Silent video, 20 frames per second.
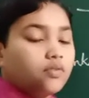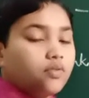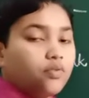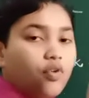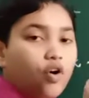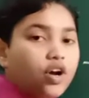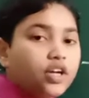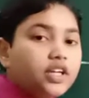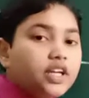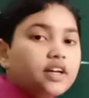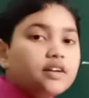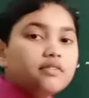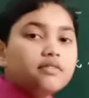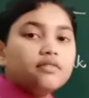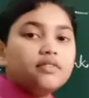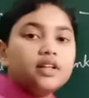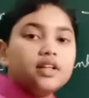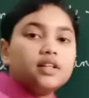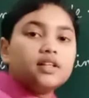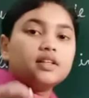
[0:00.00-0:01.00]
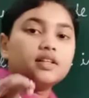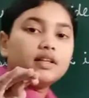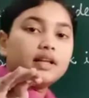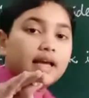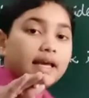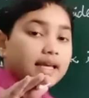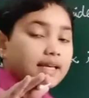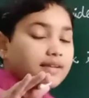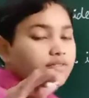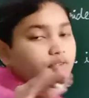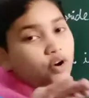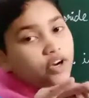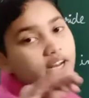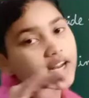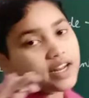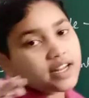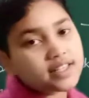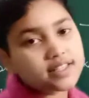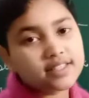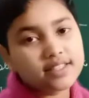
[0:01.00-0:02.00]
Water
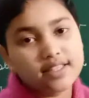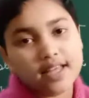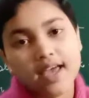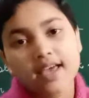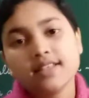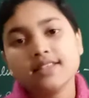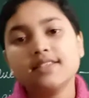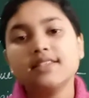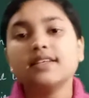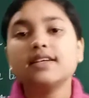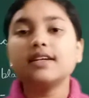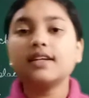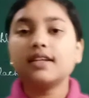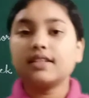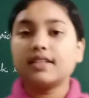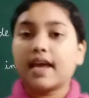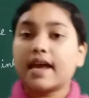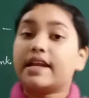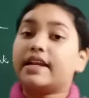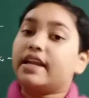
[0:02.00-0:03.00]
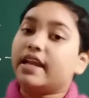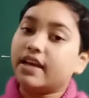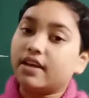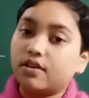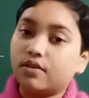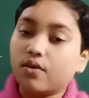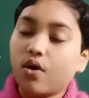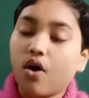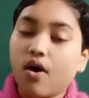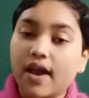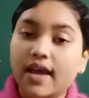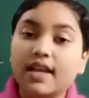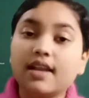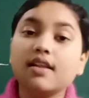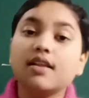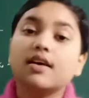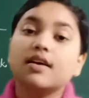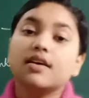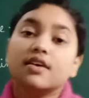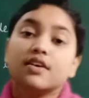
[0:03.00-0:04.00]
is denser than the
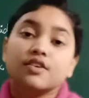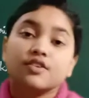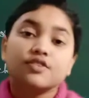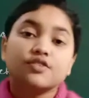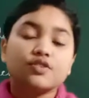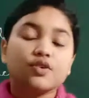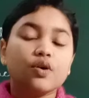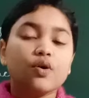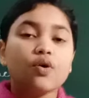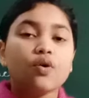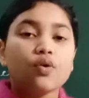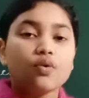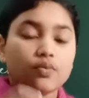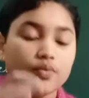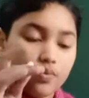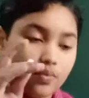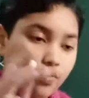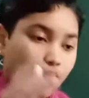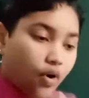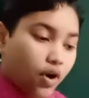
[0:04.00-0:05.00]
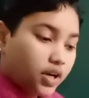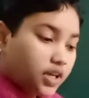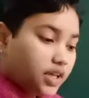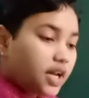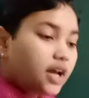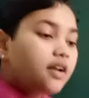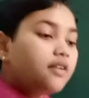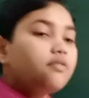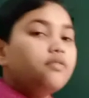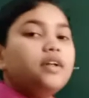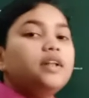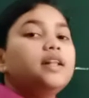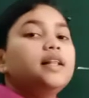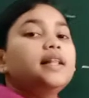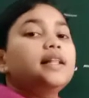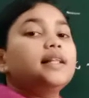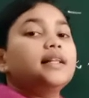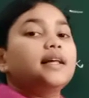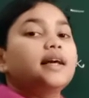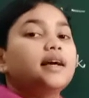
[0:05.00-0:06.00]
oil, so water
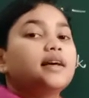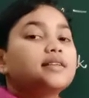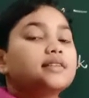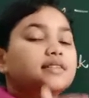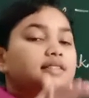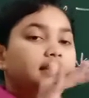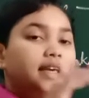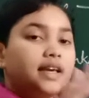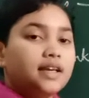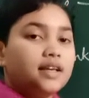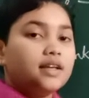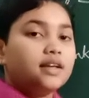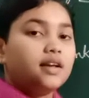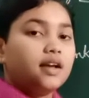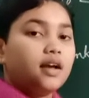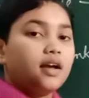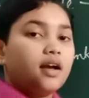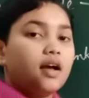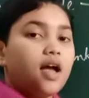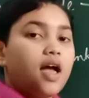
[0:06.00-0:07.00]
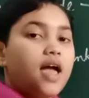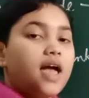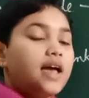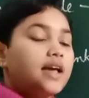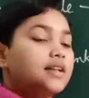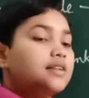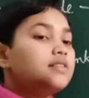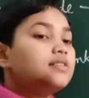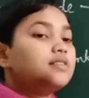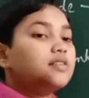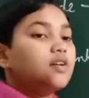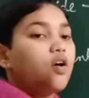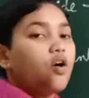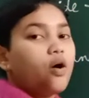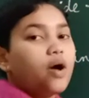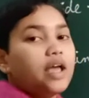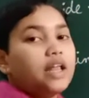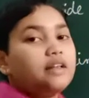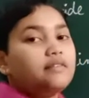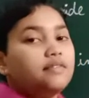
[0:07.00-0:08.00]
will sink and
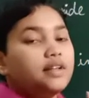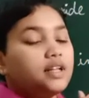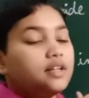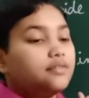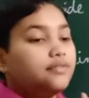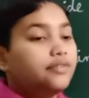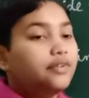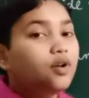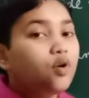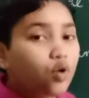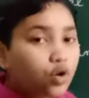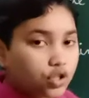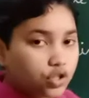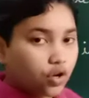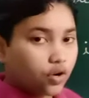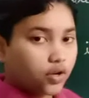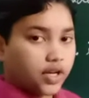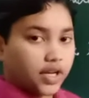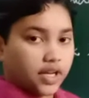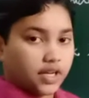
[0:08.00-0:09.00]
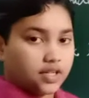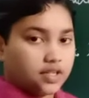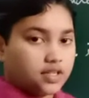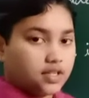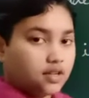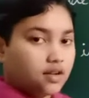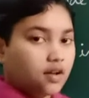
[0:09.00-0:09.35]
oil will float on it.